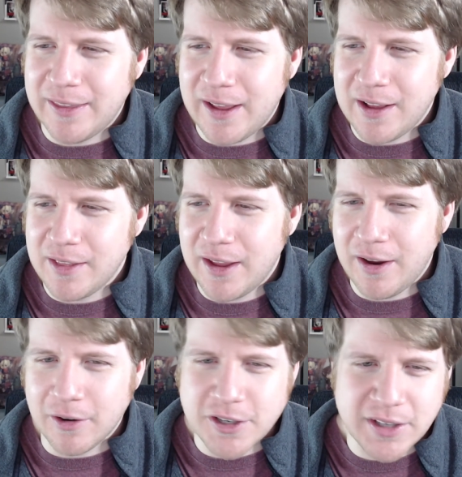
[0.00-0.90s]
they
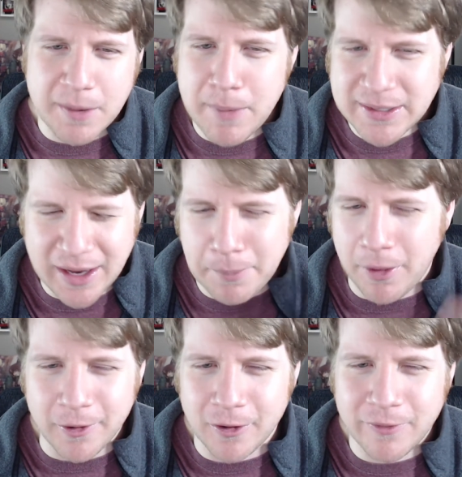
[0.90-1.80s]
are just like messing up all
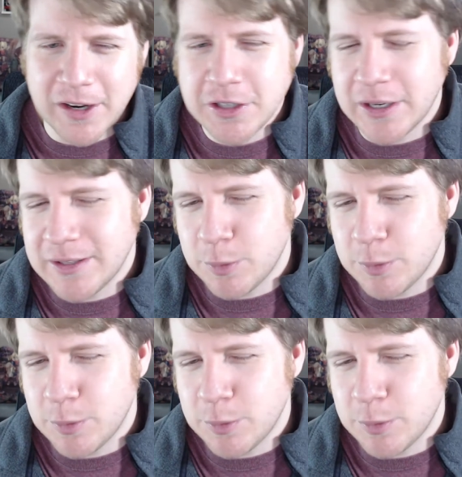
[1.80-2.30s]
their inventions.